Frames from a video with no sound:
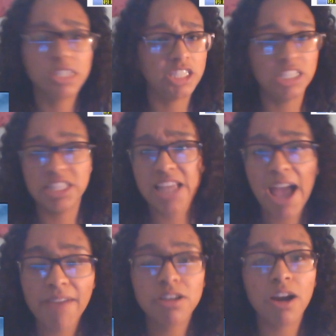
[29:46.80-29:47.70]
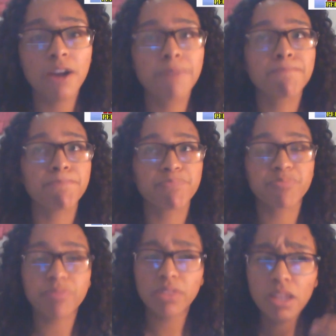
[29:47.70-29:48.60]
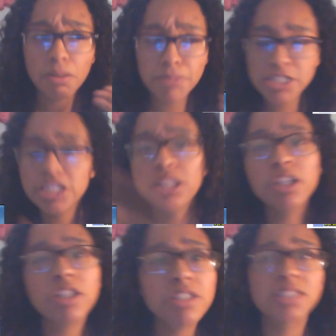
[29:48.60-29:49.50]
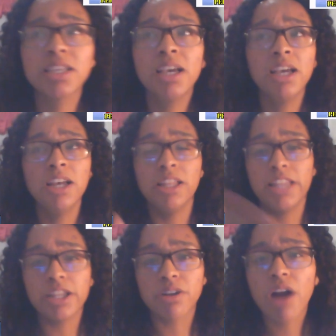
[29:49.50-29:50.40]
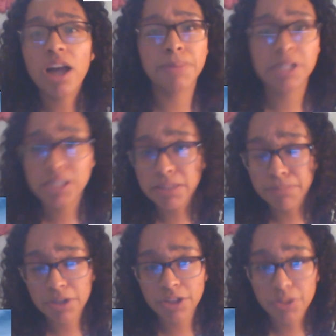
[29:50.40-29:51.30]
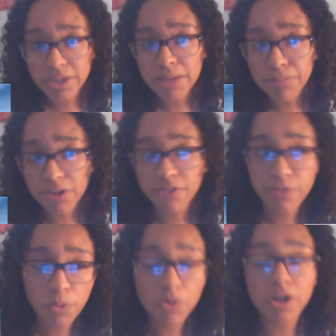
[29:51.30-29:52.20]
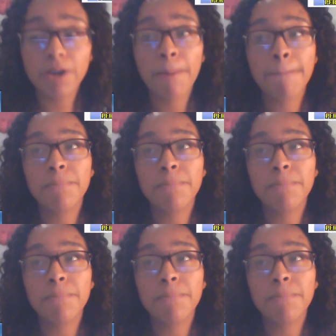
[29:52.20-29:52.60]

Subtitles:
because she's the Avatar. But she learns later on, especially in book 3 and book 4,